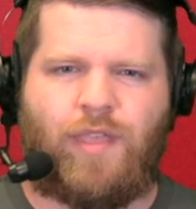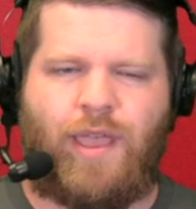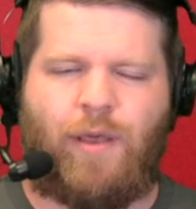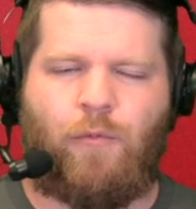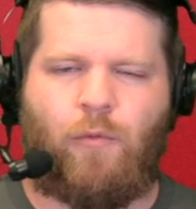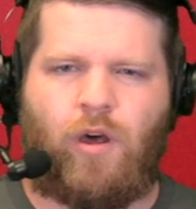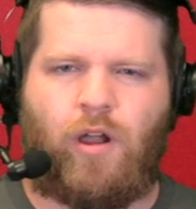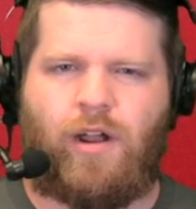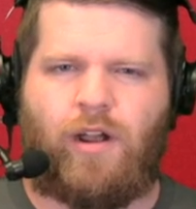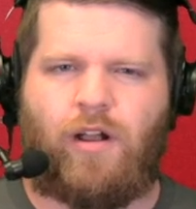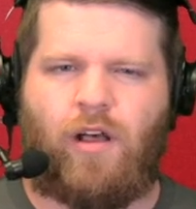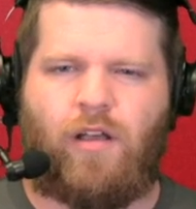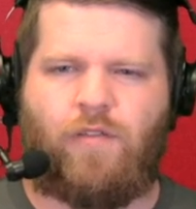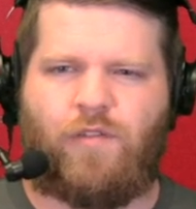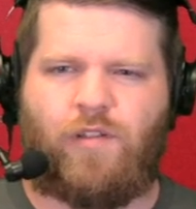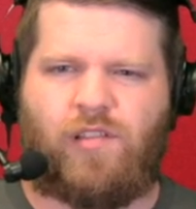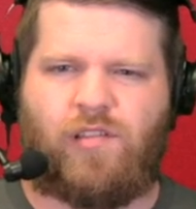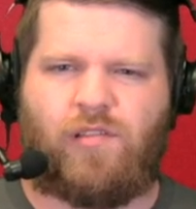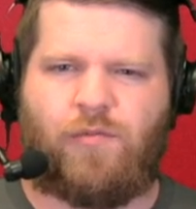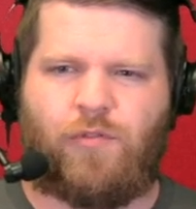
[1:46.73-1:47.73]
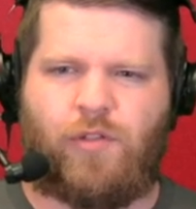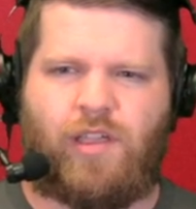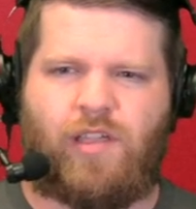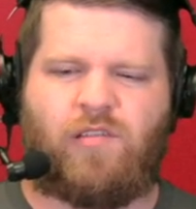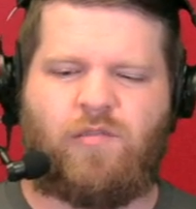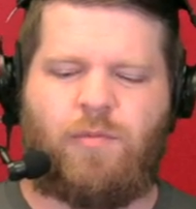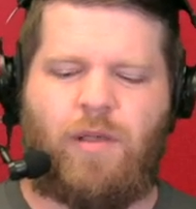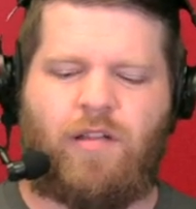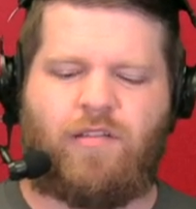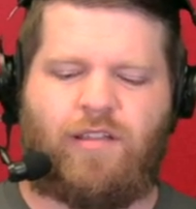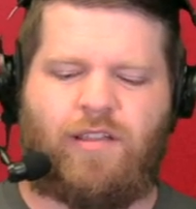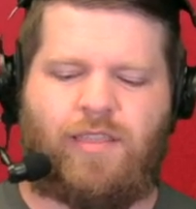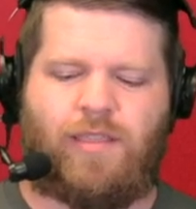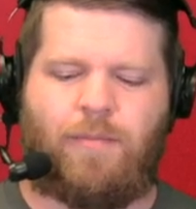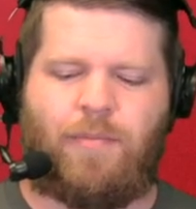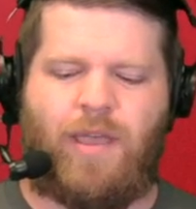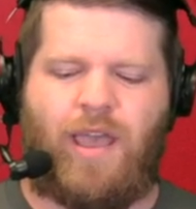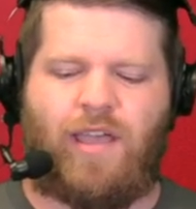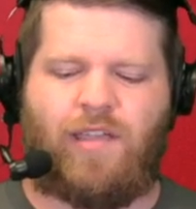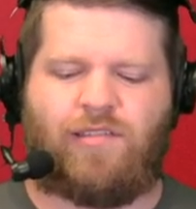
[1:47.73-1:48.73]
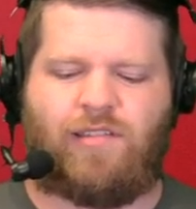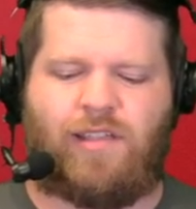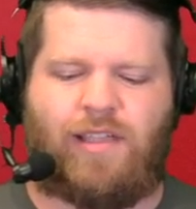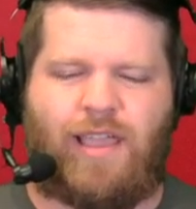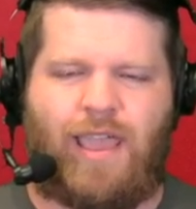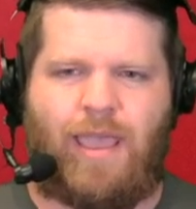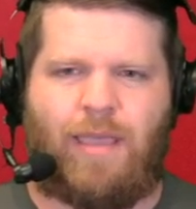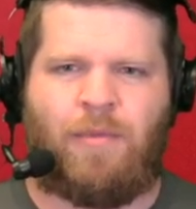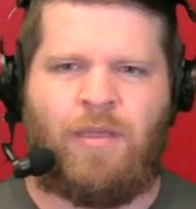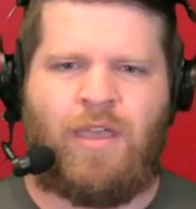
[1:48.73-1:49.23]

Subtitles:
they wanted offensively, especially in the passing game.